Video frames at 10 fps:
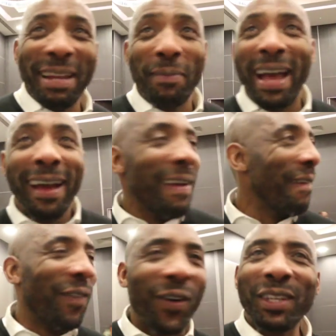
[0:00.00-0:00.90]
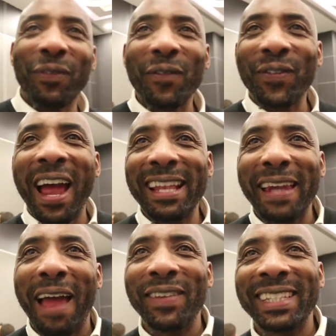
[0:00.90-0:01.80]
and about four different
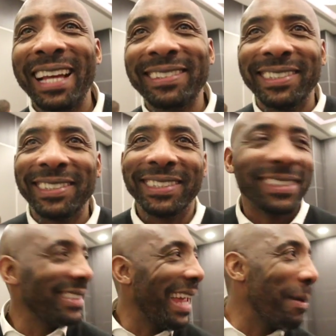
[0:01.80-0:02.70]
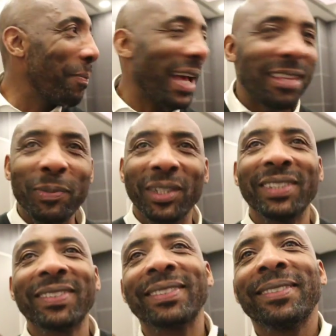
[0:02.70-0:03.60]
driving licenses, eight
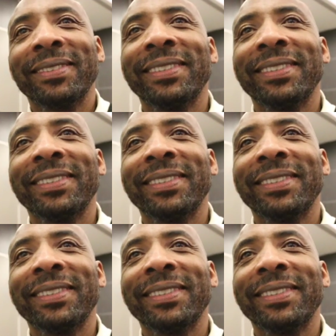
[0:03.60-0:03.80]
passports.